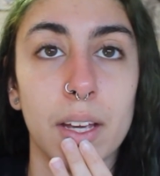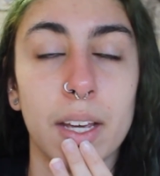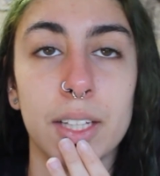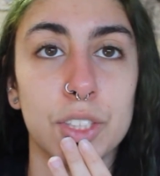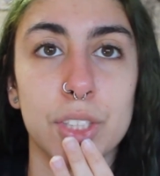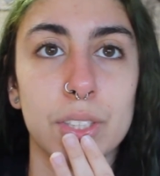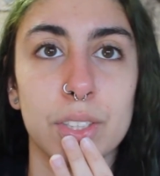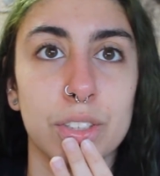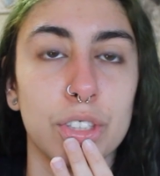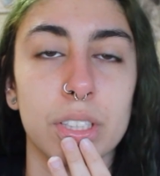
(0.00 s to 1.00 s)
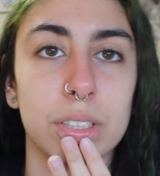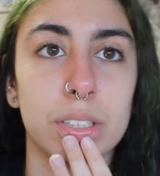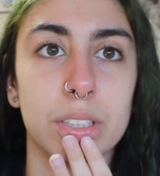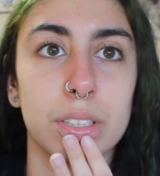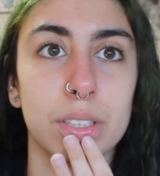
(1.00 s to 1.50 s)
it's just
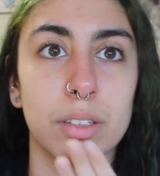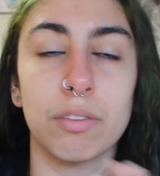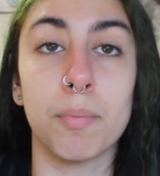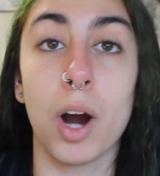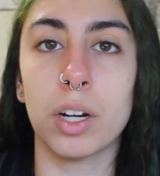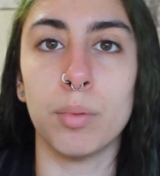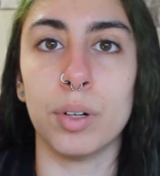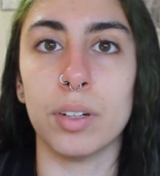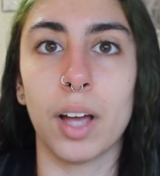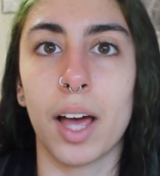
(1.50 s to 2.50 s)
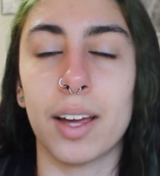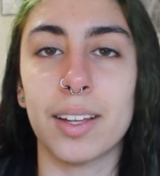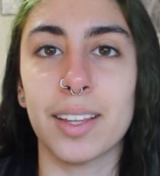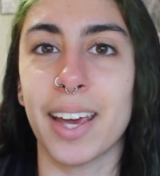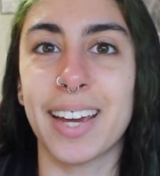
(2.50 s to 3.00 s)
remarkable. I
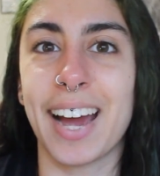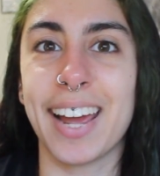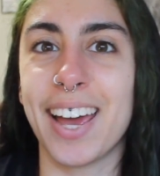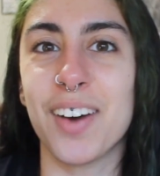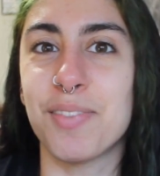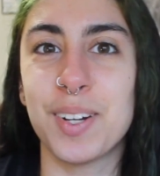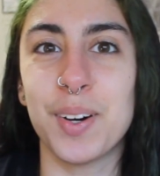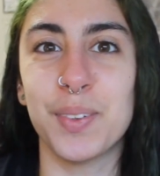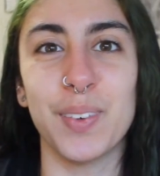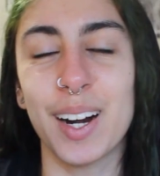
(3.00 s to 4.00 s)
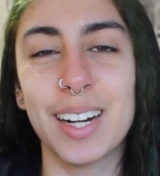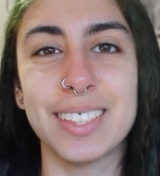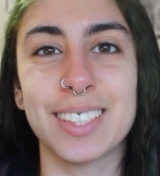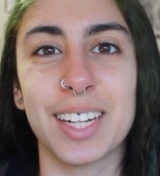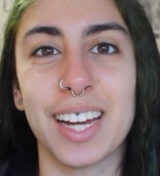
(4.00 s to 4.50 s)
have no
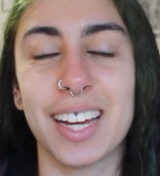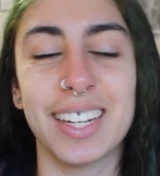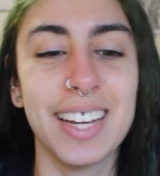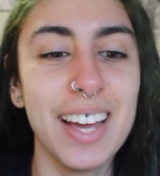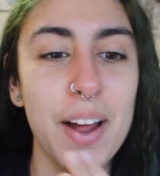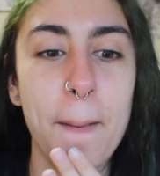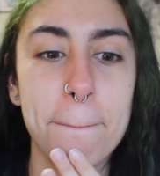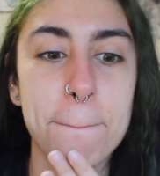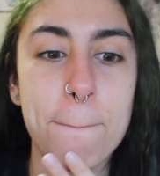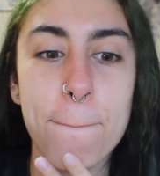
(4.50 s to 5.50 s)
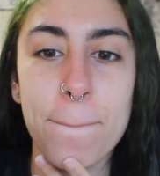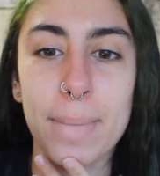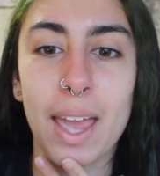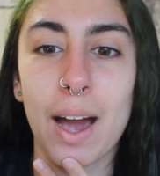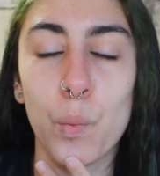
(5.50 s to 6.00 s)
words.
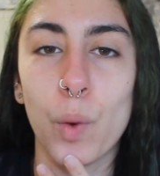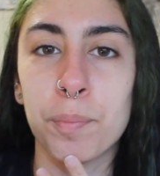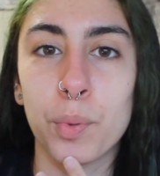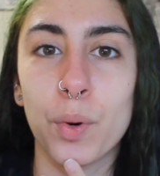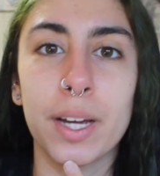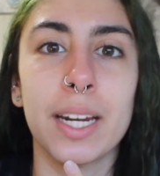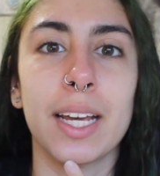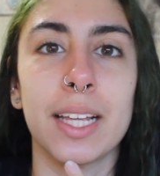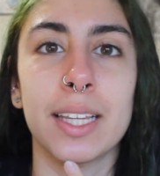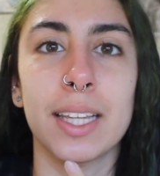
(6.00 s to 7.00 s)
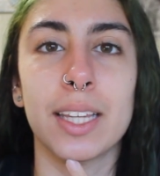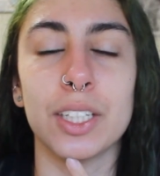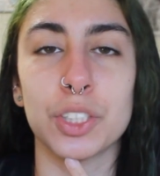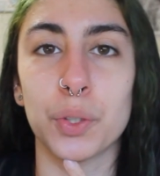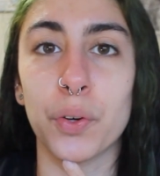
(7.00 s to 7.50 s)
At one point in the
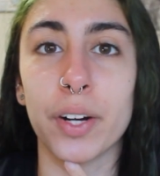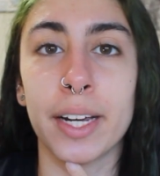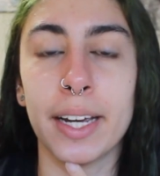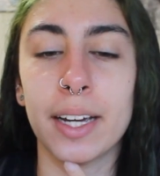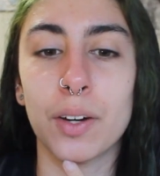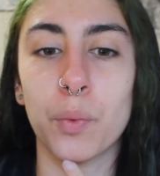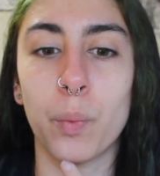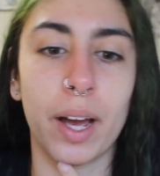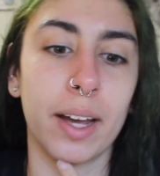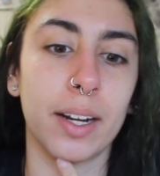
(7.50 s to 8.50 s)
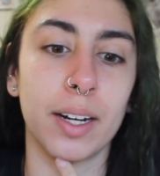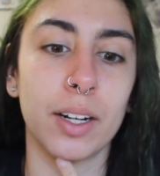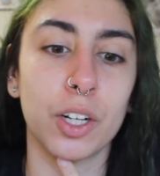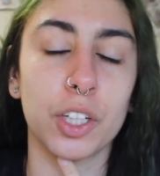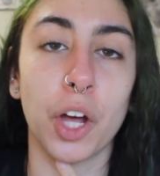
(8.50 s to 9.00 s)
story,
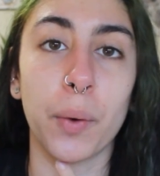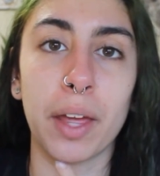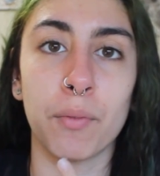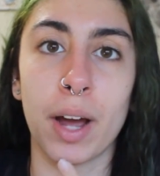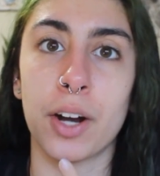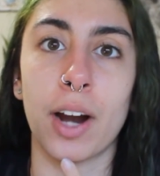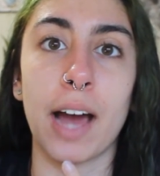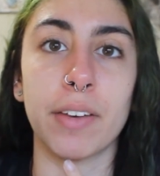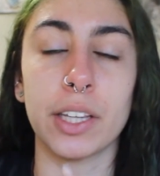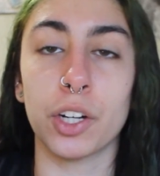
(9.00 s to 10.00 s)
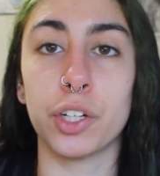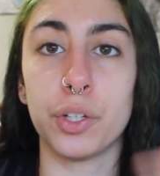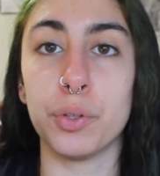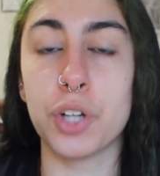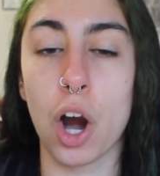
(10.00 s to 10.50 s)
when Chloe and Red are having their
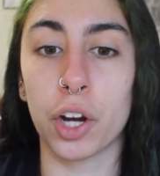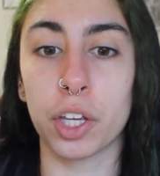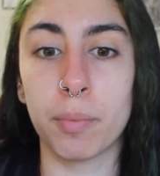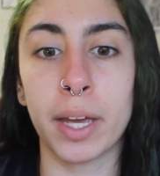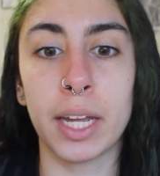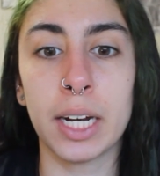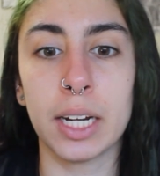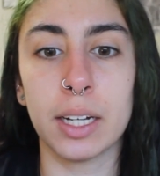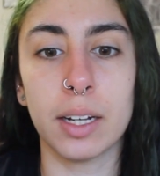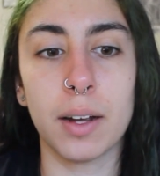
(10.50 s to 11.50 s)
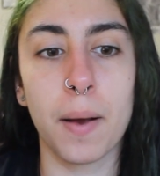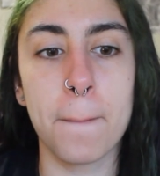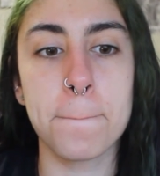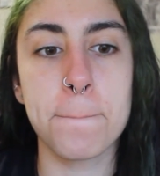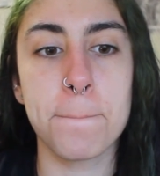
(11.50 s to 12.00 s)
huge argument,
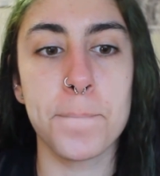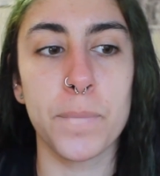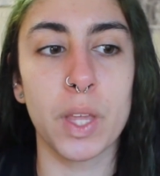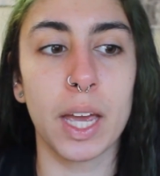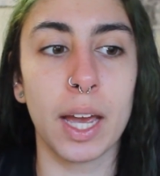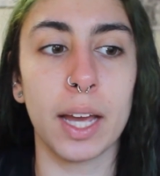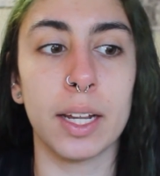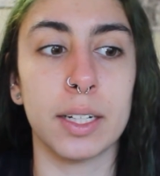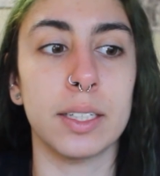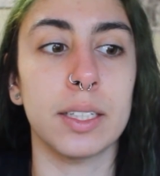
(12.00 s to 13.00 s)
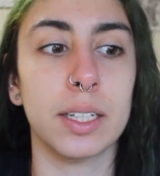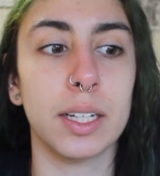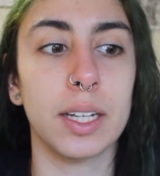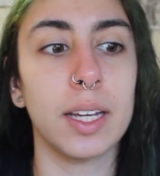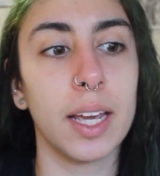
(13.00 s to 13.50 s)
and
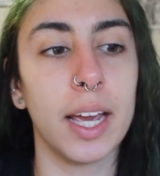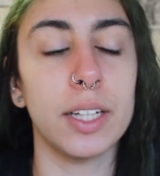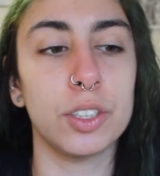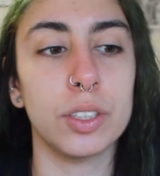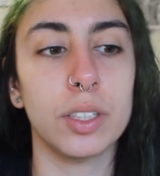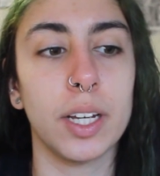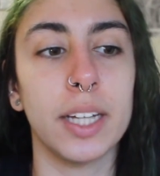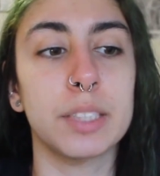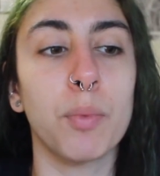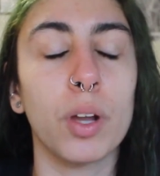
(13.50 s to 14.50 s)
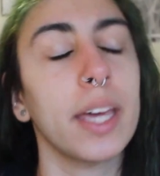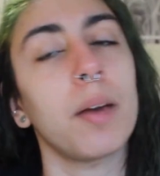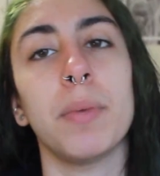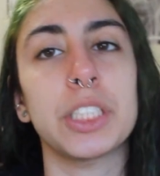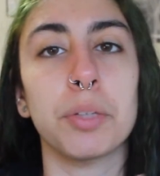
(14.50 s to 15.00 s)
it's more like
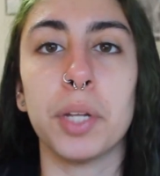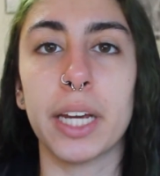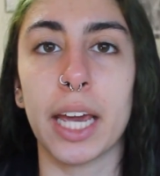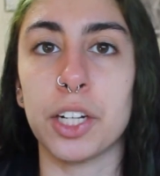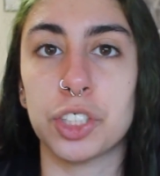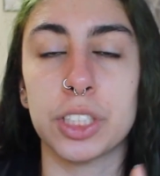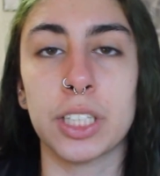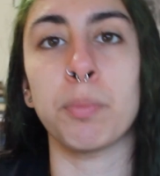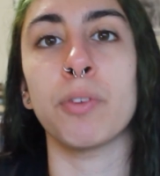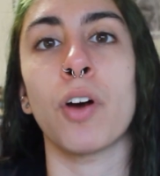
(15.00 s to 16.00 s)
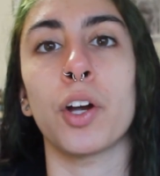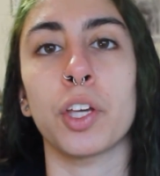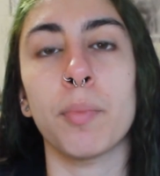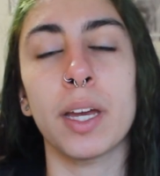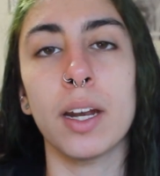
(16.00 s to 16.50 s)
a miscommunication of
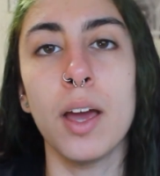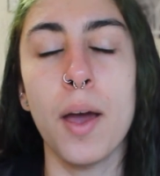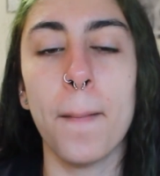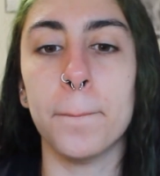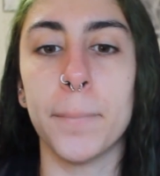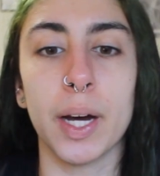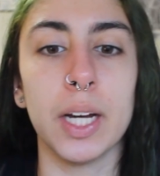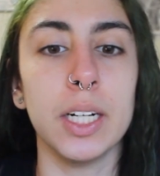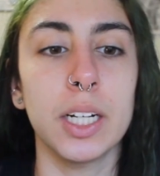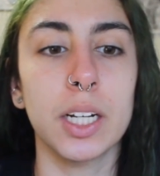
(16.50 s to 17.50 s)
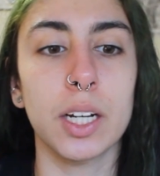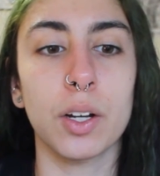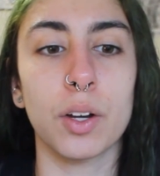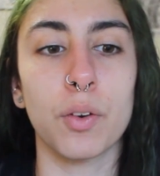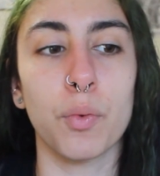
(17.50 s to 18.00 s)
argument, but
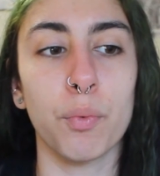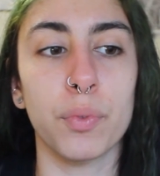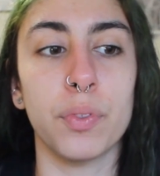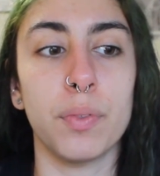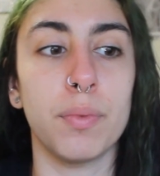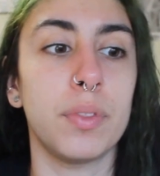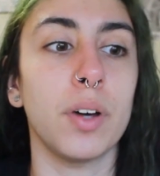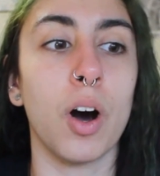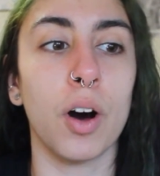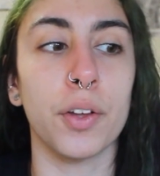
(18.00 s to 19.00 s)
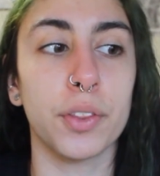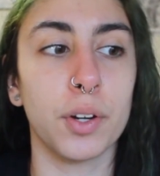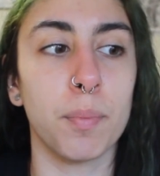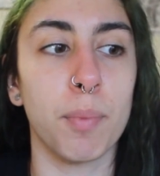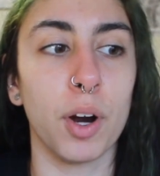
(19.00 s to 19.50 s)
the
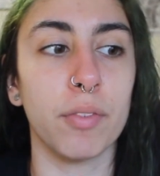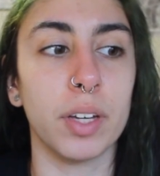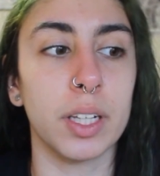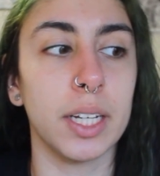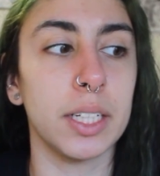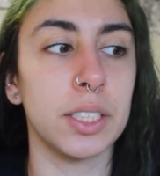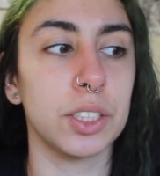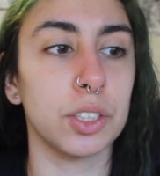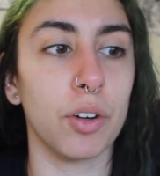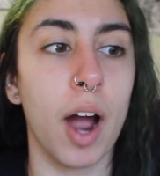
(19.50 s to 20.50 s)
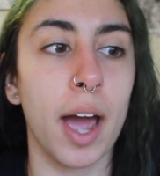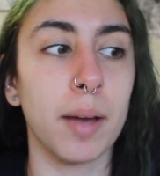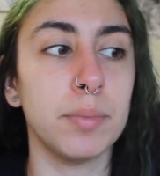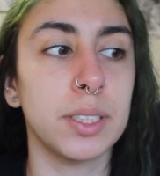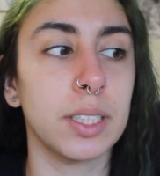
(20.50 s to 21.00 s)
author perfectly
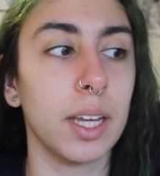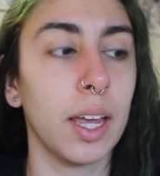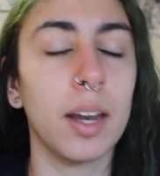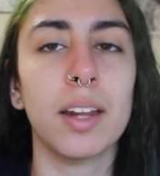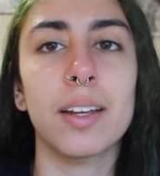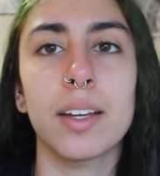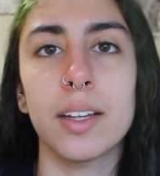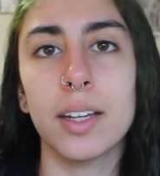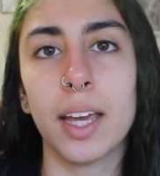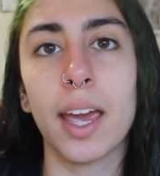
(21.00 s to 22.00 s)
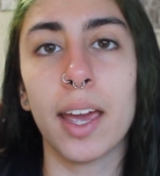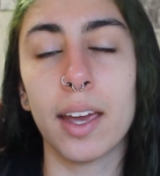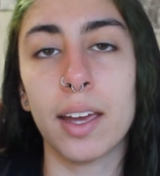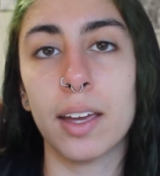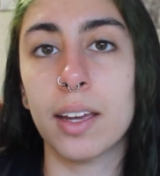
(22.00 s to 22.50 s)
describes, and
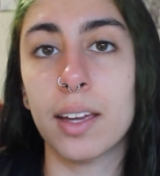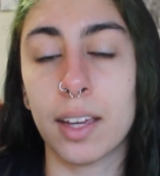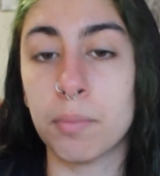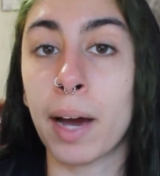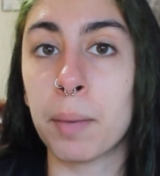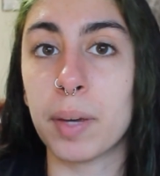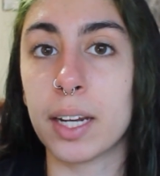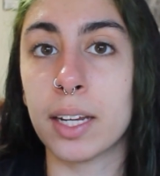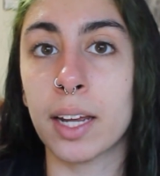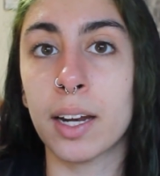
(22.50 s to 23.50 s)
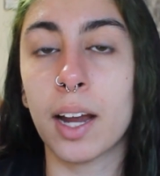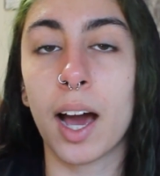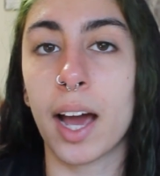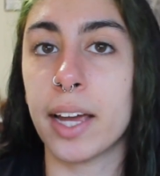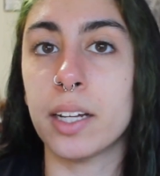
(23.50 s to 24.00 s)
in my opinion,
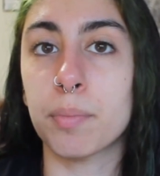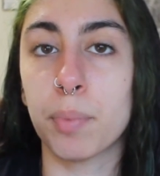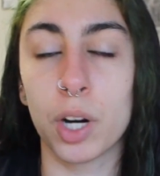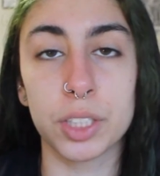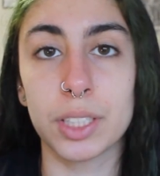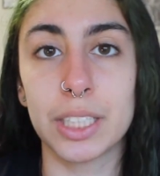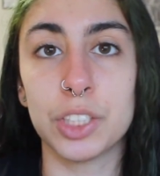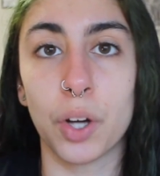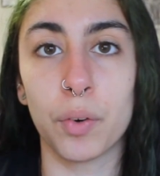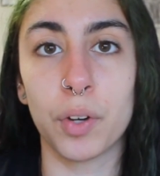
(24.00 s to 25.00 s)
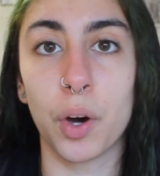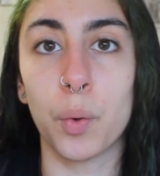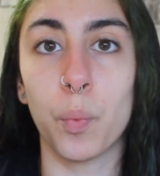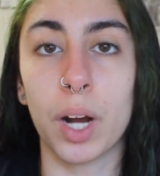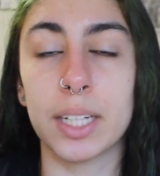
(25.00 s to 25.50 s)
I personally don't know
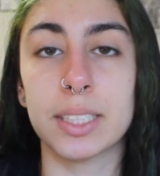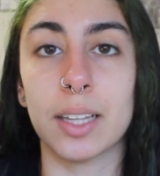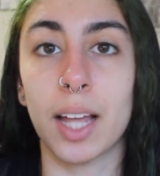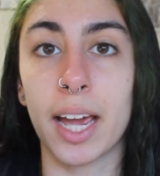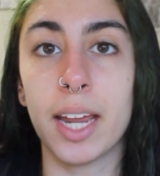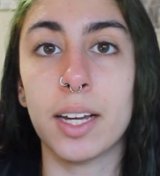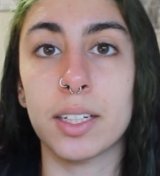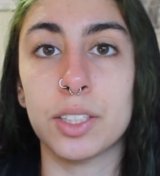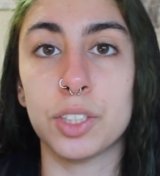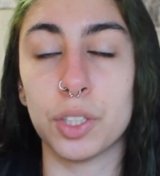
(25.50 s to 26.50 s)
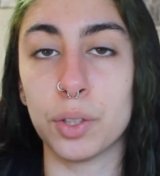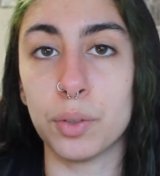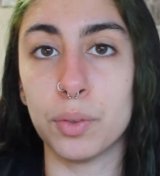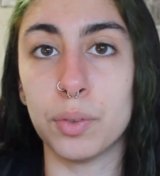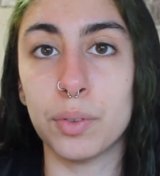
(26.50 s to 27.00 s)
what it's like
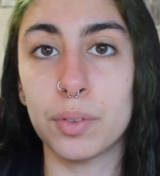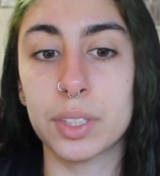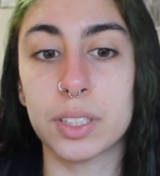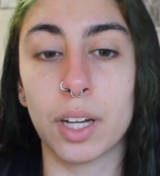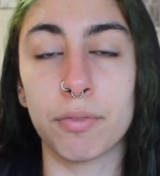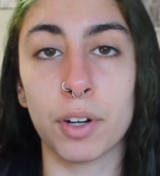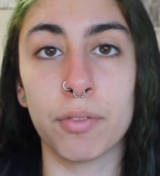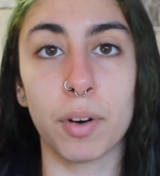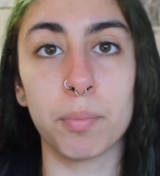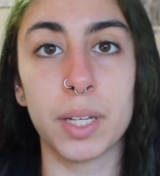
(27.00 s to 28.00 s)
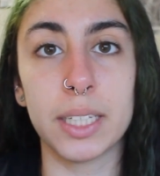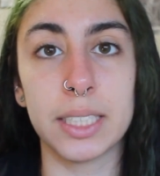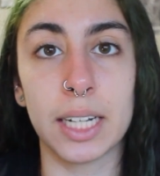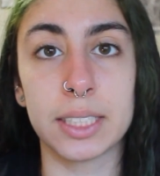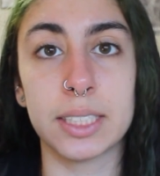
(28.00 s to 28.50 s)
to suffer from
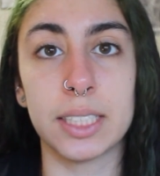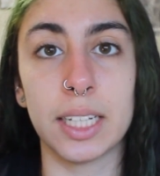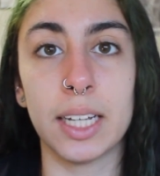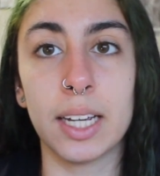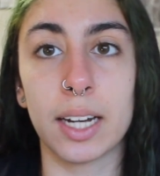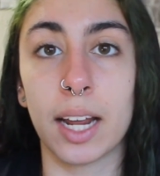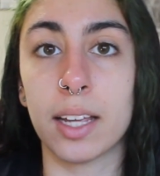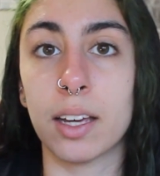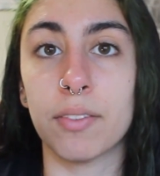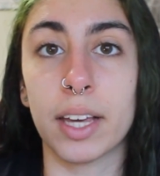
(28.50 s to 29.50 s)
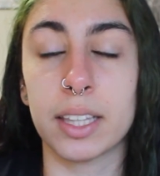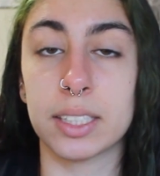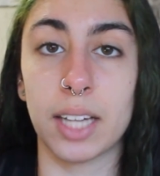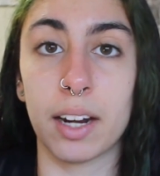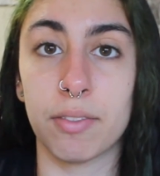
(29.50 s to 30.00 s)
PTSD and any of like the
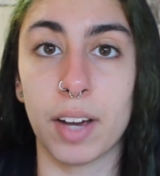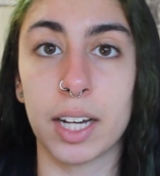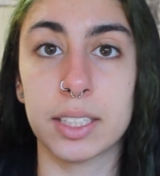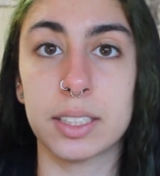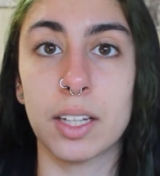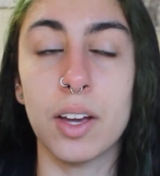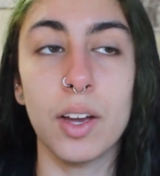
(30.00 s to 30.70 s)
side effects